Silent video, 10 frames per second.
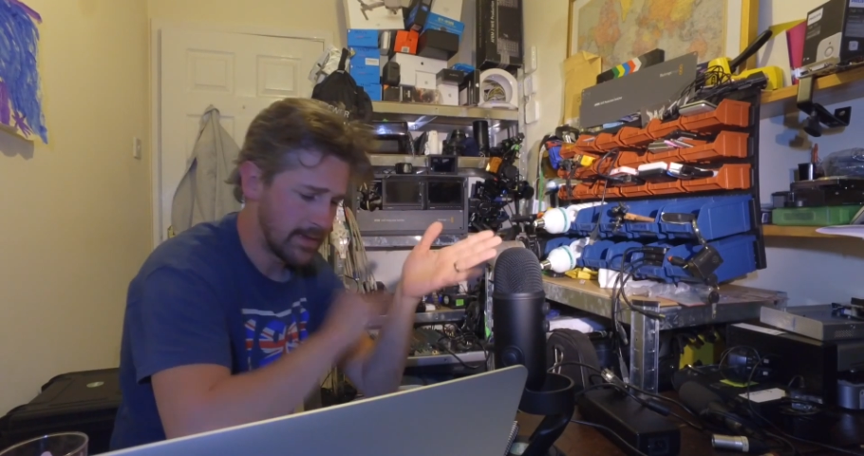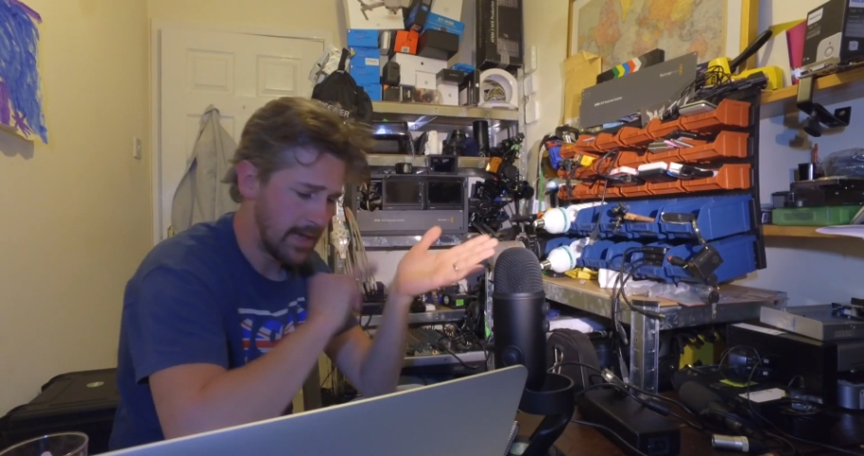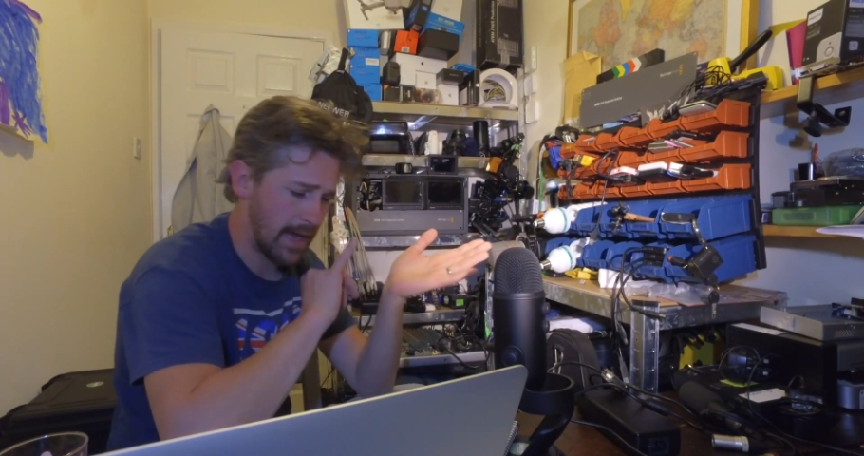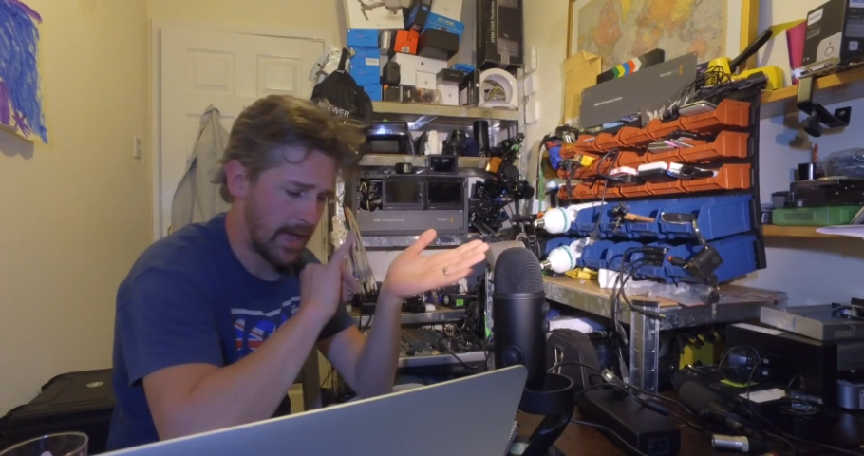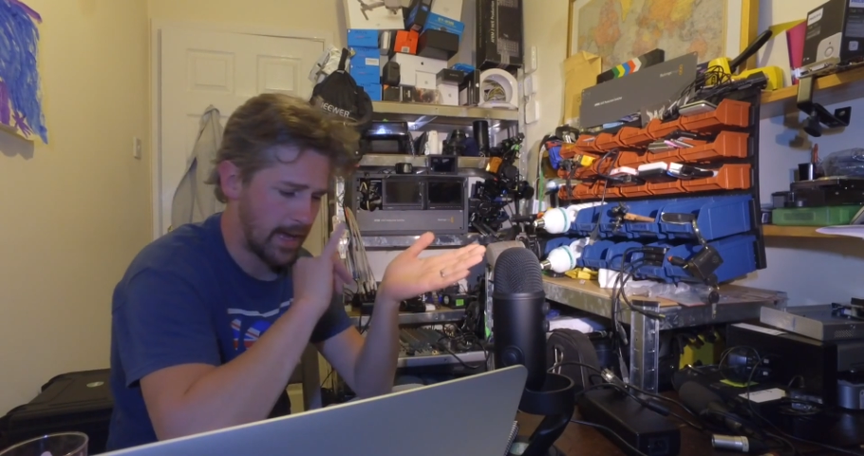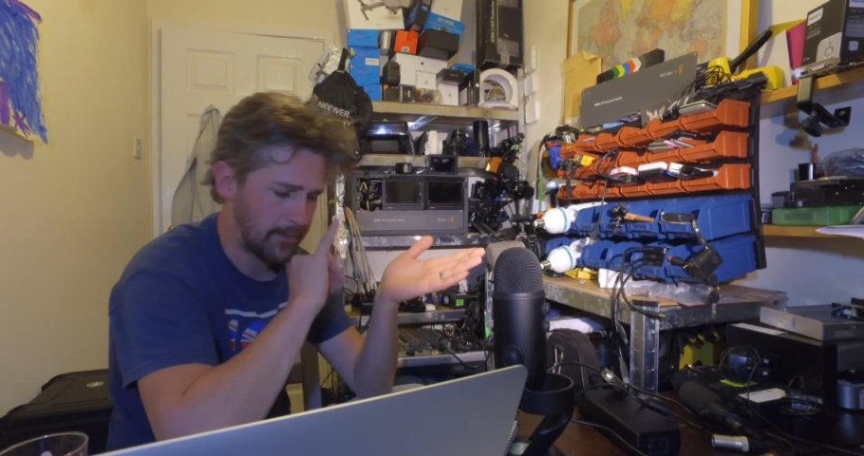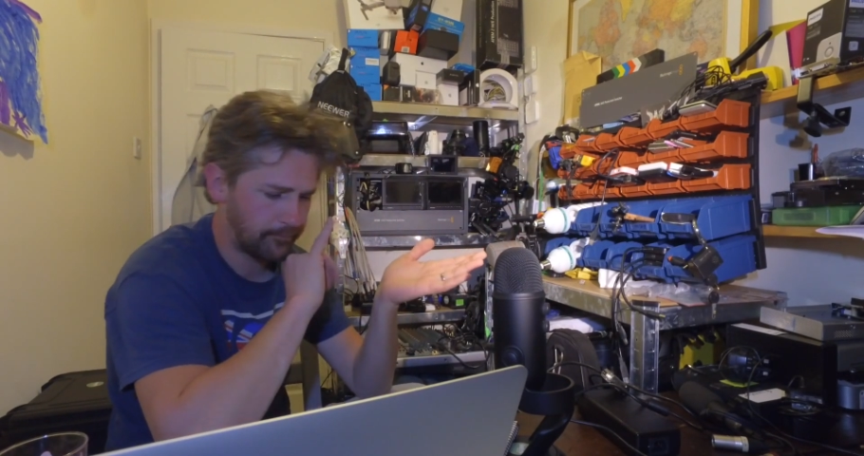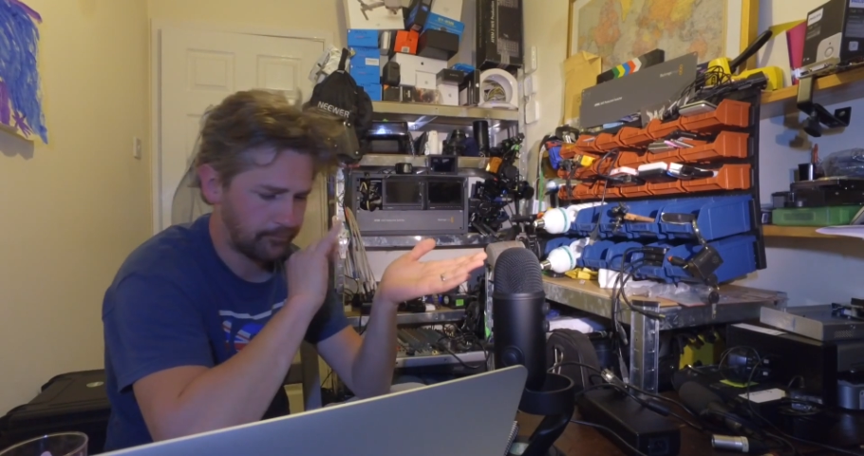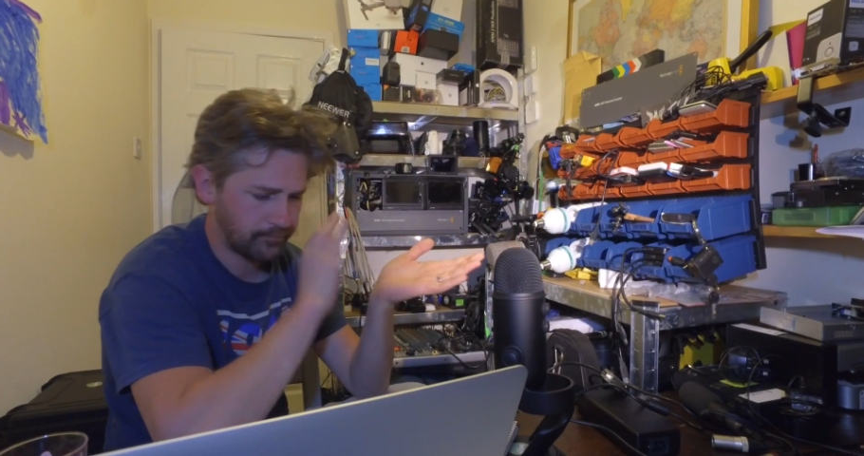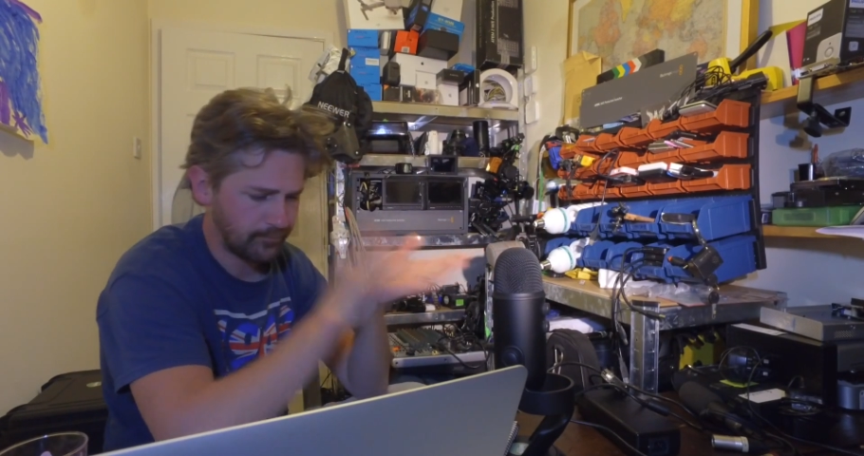
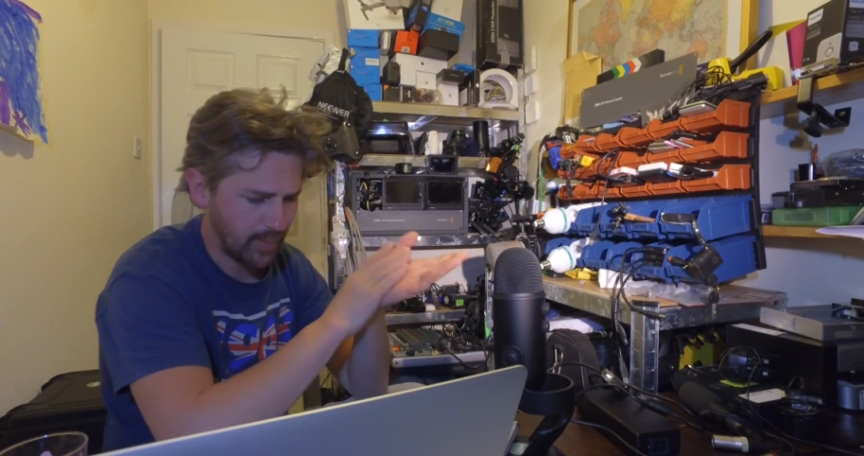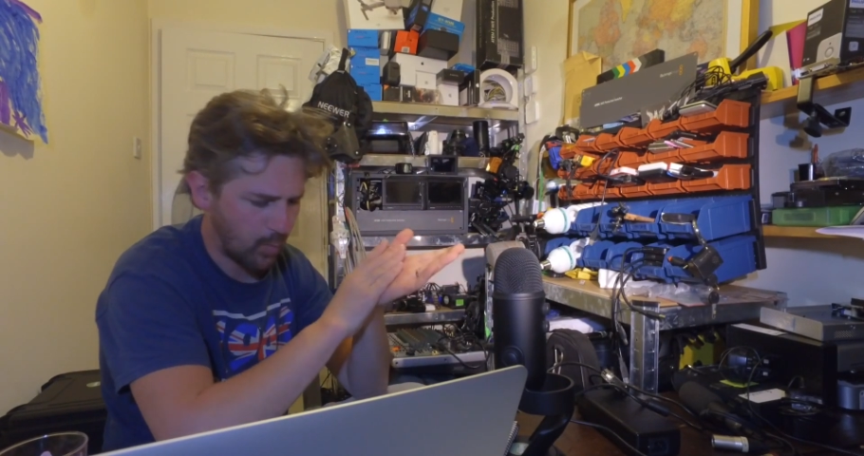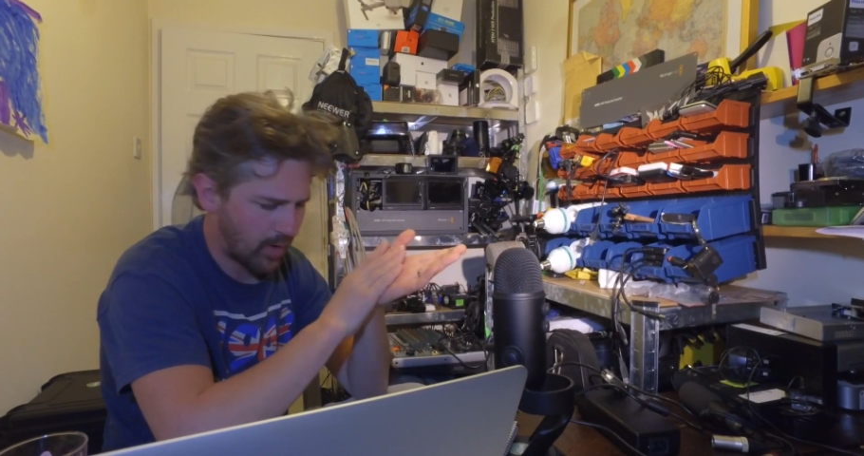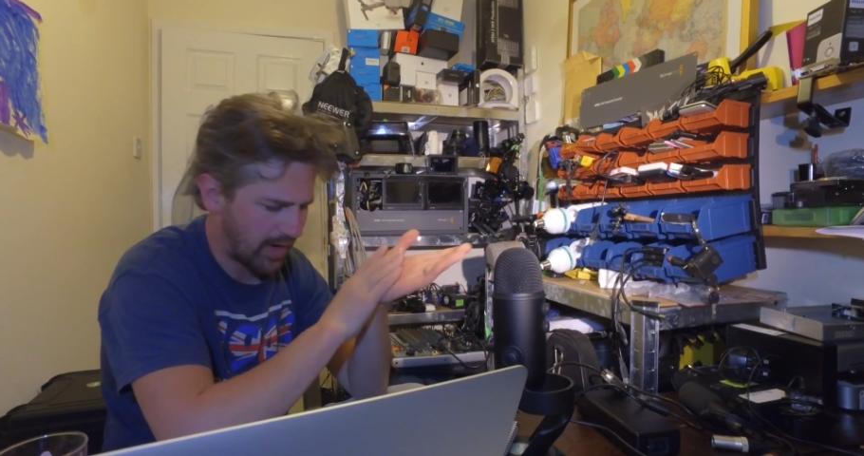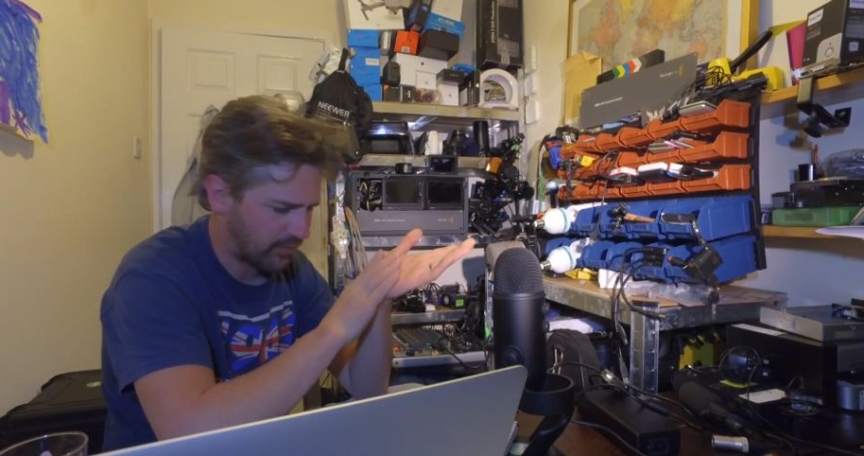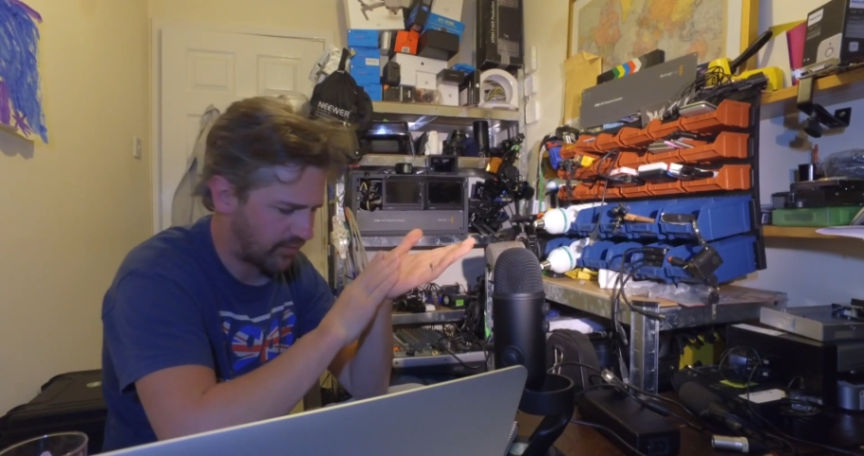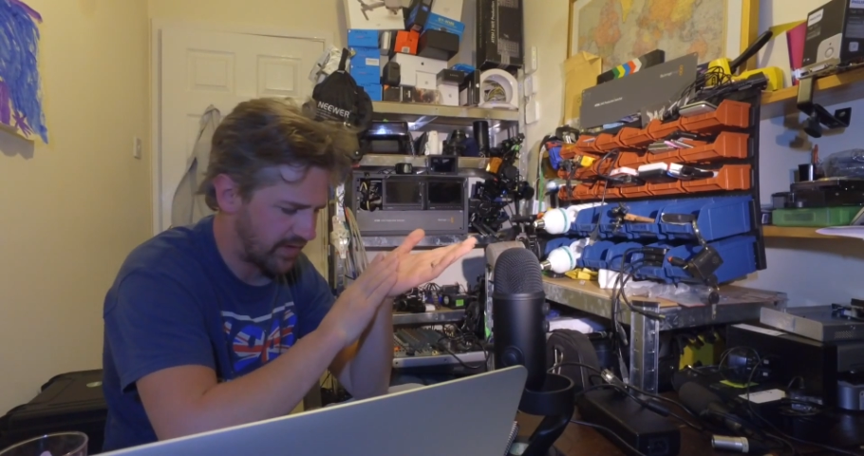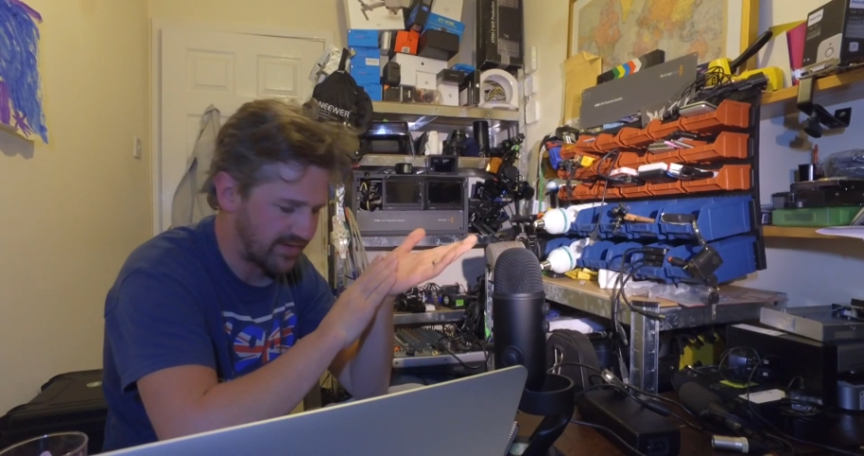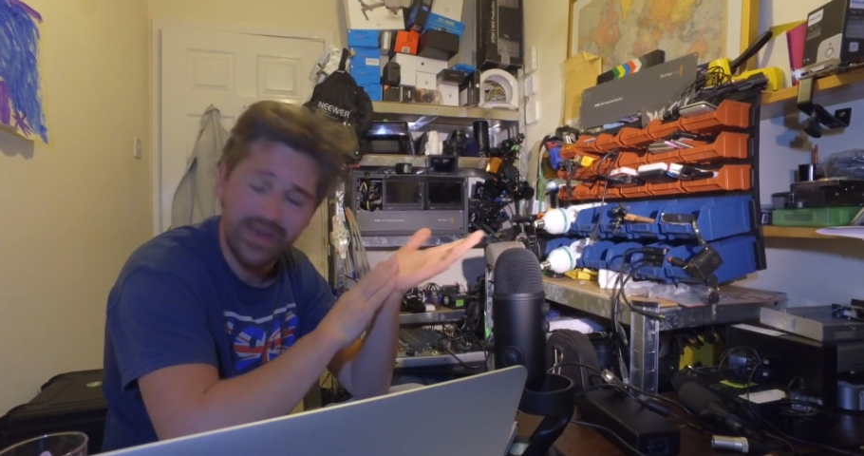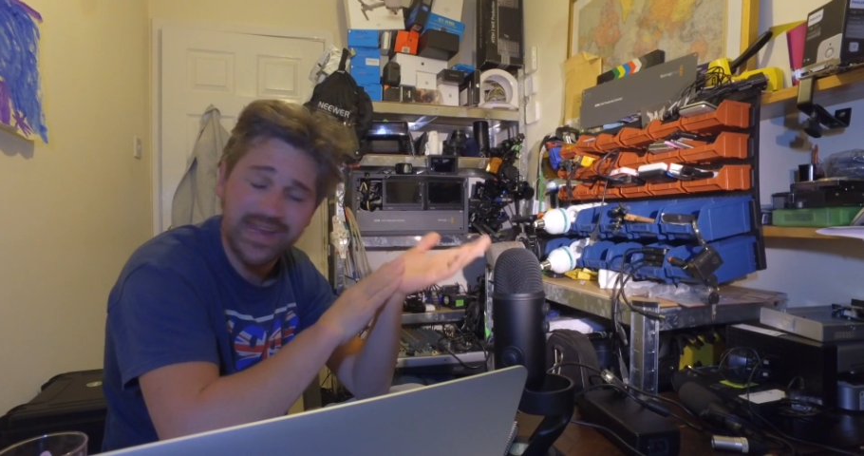that. What else have
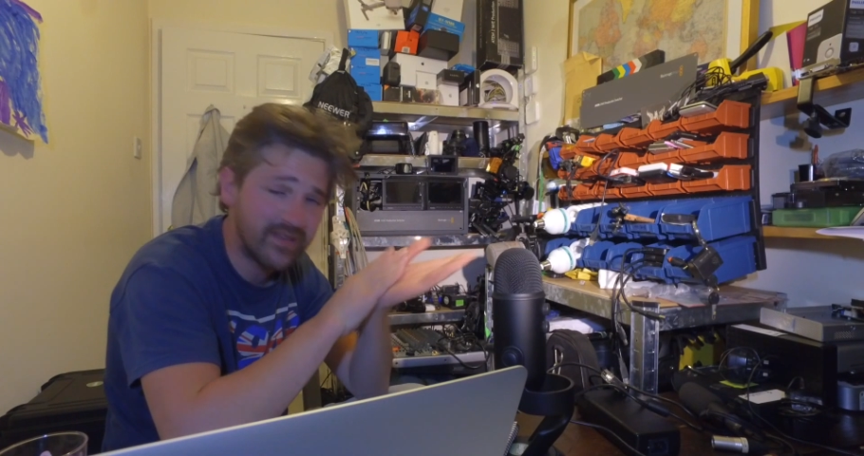they done?